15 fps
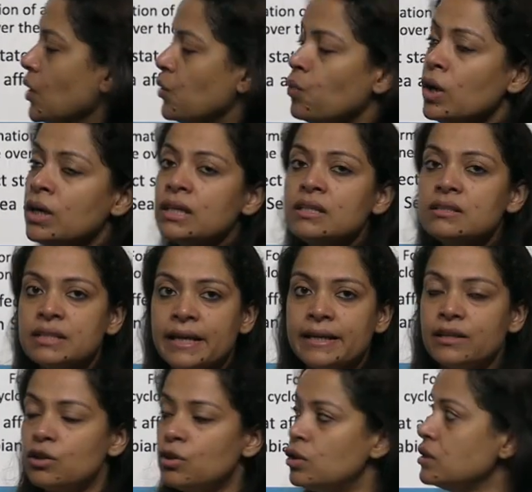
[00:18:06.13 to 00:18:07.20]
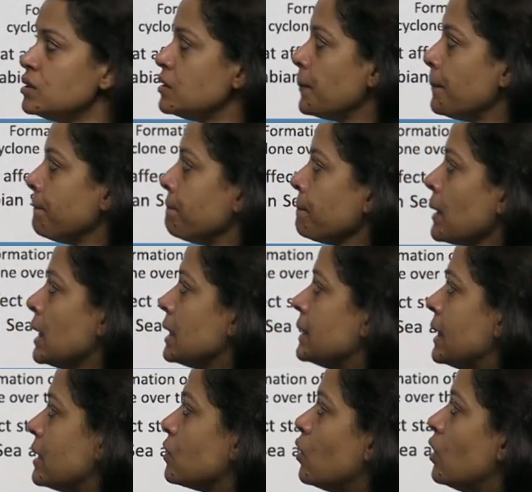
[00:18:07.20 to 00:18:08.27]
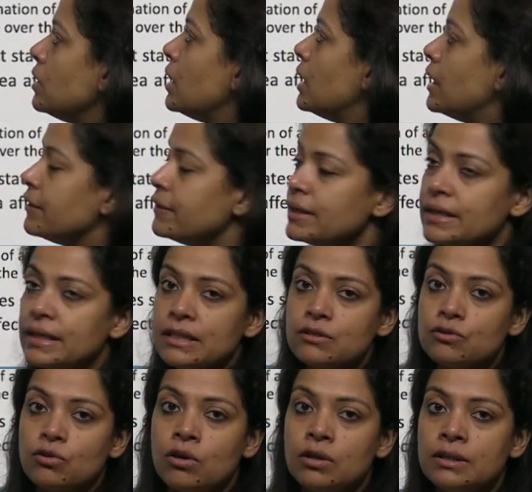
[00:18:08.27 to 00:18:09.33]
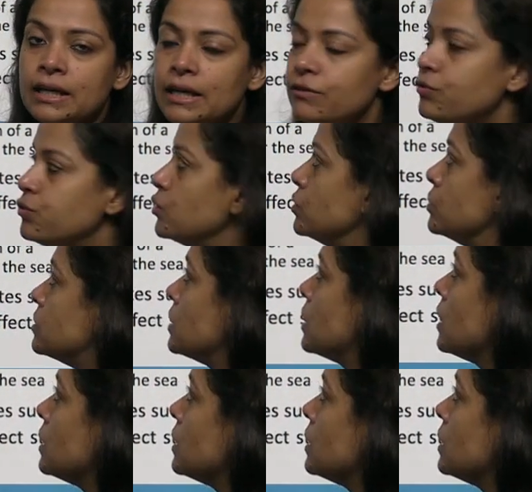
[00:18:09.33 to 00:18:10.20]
What are cyclones? They are called hurricanes or typhoons.